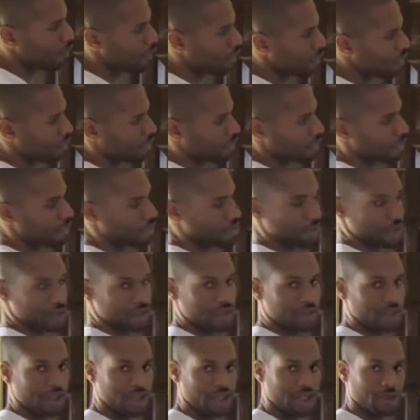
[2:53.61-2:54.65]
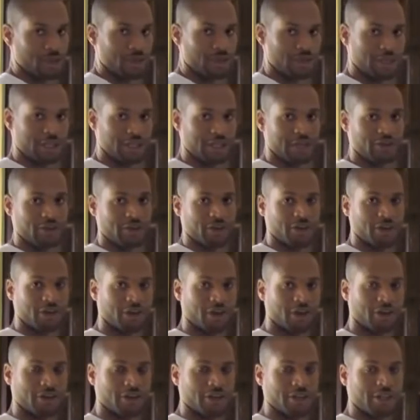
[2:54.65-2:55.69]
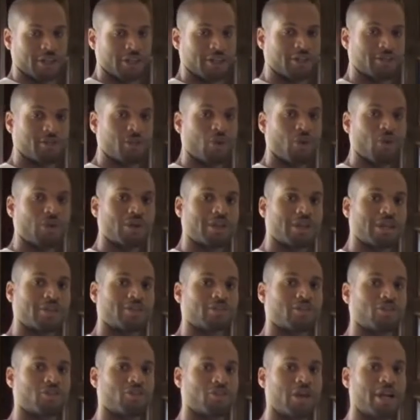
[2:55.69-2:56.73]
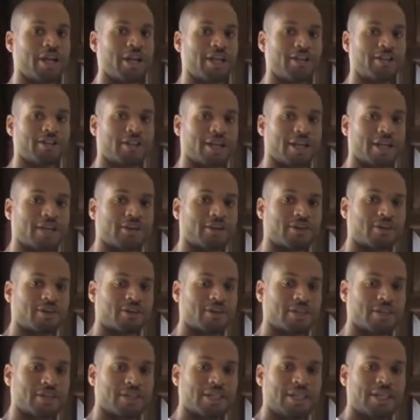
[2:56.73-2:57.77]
what you're literally dealing with here in Earth is more or less a training cycle.